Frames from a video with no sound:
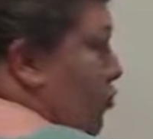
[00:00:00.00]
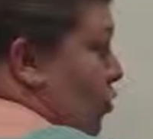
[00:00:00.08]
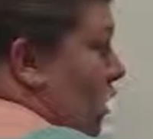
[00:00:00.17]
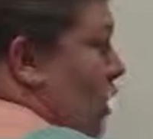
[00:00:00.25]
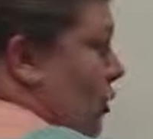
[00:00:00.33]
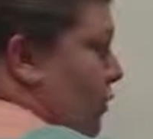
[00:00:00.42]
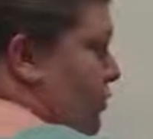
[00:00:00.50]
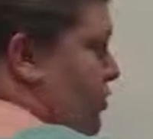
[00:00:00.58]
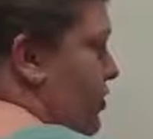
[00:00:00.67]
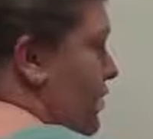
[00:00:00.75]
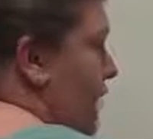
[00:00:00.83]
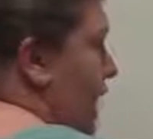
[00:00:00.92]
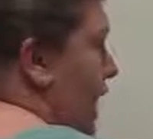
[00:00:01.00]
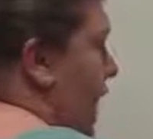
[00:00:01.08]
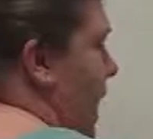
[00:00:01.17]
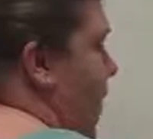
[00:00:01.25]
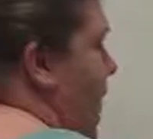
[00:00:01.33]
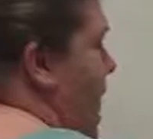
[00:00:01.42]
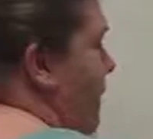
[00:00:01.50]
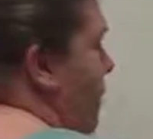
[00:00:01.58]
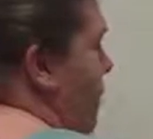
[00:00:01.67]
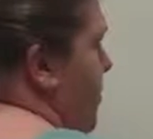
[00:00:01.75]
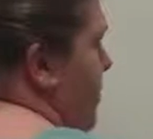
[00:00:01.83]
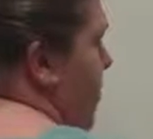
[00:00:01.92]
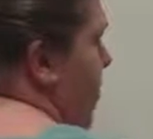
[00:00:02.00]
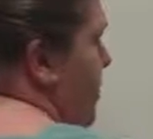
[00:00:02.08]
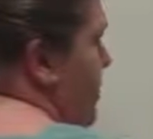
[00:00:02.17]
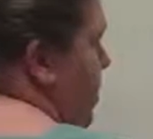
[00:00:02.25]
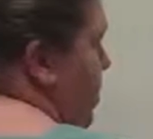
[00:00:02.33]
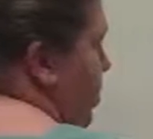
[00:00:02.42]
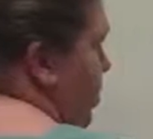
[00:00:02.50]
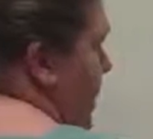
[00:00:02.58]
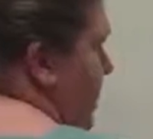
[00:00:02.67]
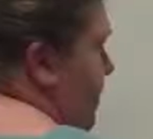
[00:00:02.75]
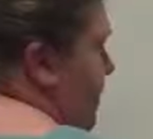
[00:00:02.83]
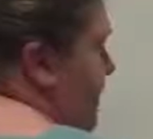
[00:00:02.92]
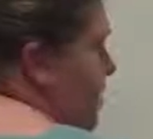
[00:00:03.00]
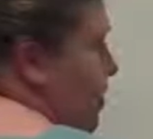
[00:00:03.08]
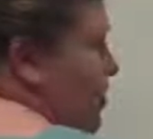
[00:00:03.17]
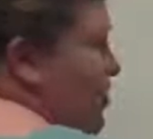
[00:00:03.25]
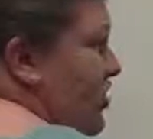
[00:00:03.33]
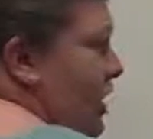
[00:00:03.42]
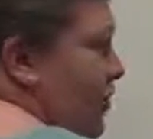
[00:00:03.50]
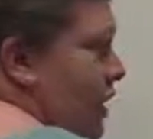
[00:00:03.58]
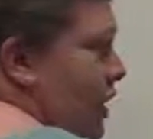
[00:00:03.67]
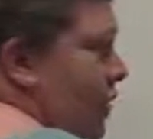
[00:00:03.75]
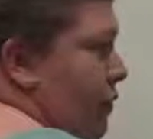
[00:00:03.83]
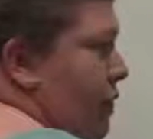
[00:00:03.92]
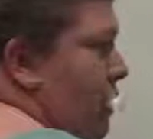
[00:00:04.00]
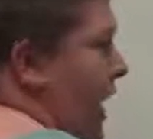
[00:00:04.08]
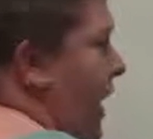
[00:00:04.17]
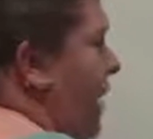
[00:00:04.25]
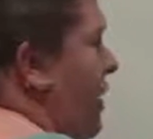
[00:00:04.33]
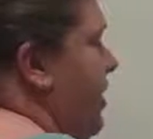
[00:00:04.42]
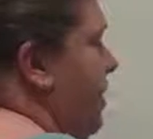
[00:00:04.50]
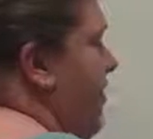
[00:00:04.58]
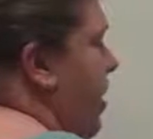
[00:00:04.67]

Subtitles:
rows. However, because 3 of them are zeros, I can